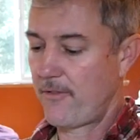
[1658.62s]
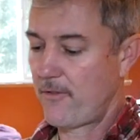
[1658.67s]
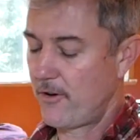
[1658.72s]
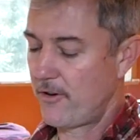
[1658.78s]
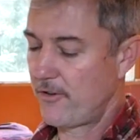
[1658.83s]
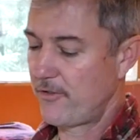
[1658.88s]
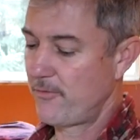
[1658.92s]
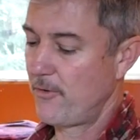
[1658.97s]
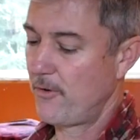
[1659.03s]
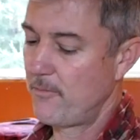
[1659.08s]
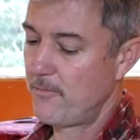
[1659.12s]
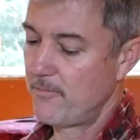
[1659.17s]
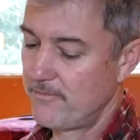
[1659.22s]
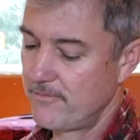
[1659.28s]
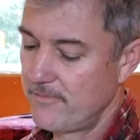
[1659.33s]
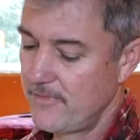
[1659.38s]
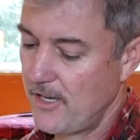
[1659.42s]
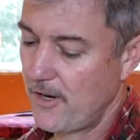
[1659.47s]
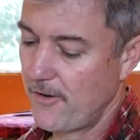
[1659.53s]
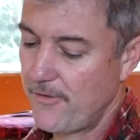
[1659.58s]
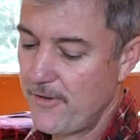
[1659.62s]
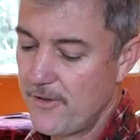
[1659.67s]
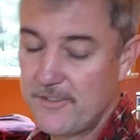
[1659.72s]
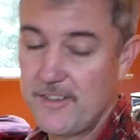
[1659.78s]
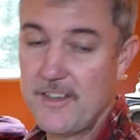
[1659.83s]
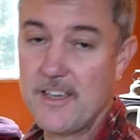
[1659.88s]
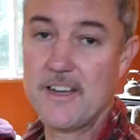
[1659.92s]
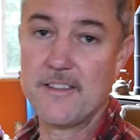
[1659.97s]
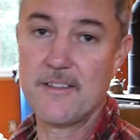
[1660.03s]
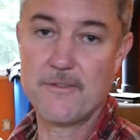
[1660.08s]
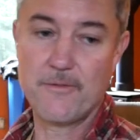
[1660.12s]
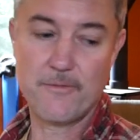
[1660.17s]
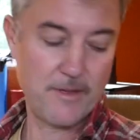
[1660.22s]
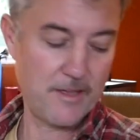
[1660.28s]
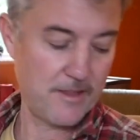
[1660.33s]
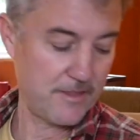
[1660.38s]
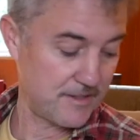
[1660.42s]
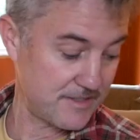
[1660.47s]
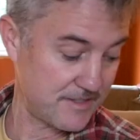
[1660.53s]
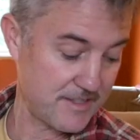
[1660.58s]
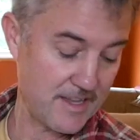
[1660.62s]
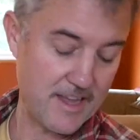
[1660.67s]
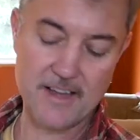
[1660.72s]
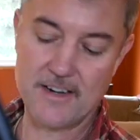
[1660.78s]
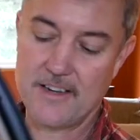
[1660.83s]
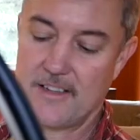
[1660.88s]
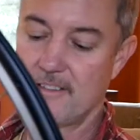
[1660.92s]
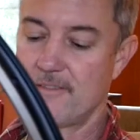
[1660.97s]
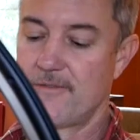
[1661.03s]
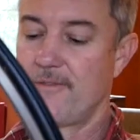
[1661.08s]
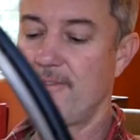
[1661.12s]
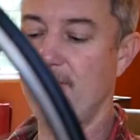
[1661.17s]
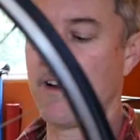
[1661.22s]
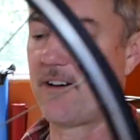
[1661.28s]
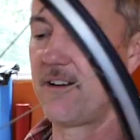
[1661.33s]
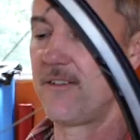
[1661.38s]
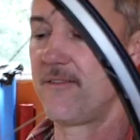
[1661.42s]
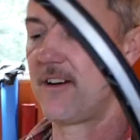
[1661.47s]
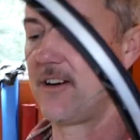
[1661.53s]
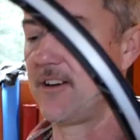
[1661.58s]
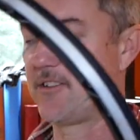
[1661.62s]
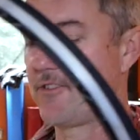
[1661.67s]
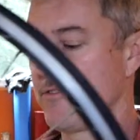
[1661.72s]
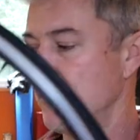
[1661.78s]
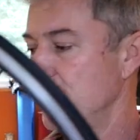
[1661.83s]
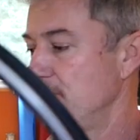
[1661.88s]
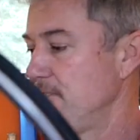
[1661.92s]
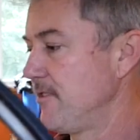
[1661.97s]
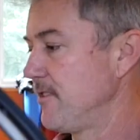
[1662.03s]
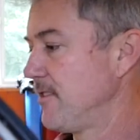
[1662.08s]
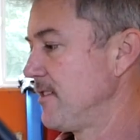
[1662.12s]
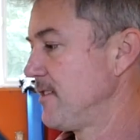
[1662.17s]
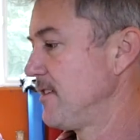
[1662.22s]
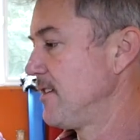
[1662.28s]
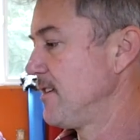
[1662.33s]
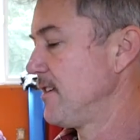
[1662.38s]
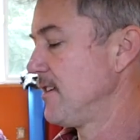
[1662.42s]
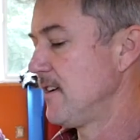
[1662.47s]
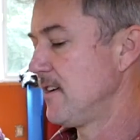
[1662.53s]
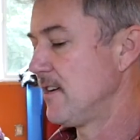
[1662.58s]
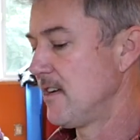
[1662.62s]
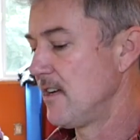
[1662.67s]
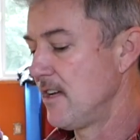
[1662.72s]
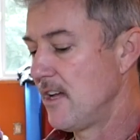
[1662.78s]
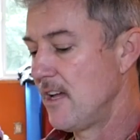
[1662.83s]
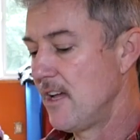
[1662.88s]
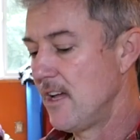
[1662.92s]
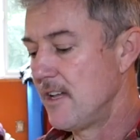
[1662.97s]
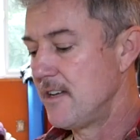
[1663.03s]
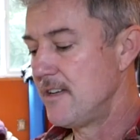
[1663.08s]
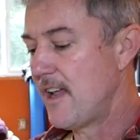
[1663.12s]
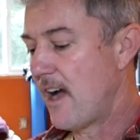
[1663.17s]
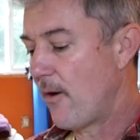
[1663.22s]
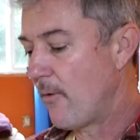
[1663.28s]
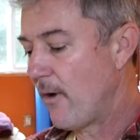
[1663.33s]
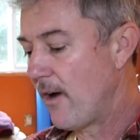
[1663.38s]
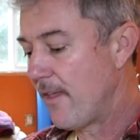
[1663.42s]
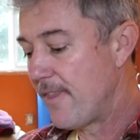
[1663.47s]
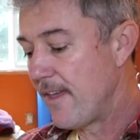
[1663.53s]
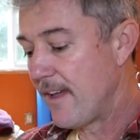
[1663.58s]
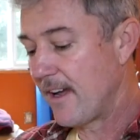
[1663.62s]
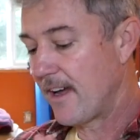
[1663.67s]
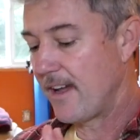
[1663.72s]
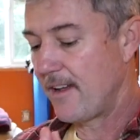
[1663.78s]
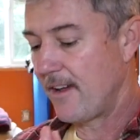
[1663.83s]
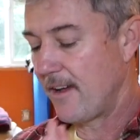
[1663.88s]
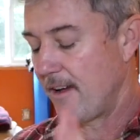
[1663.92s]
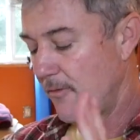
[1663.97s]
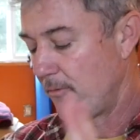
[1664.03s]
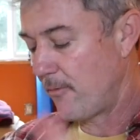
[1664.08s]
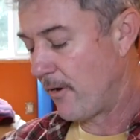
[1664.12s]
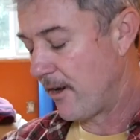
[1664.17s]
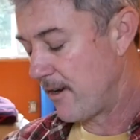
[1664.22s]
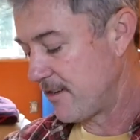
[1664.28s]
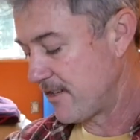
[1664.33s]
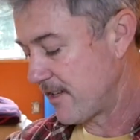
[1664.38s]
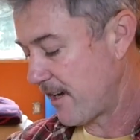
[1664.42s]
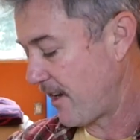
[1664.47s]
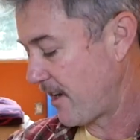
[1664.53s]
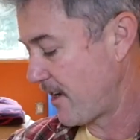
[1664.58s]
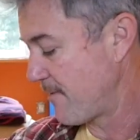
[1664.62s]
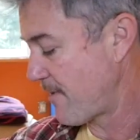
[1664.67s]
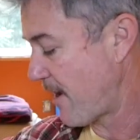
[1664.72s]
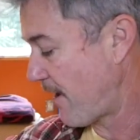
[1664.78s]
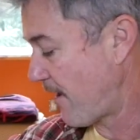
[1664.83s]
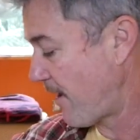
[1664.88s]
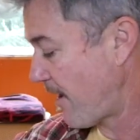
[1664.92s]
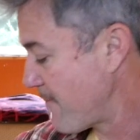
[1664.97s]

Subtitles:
course, if you see it in the stand, it's very, very true. Now, one thing I want to talk about, I